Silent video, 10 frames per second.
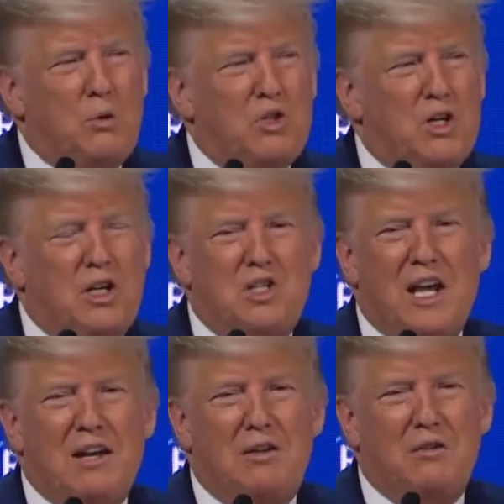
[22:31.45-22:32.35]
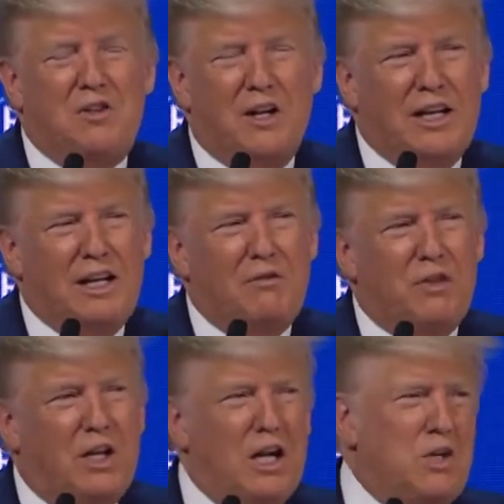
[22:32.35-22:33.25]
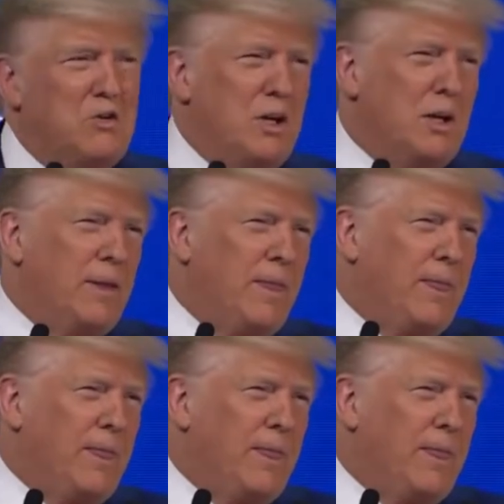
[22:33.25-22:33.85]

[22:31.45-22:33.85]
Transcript: It was an incentive to leave the country.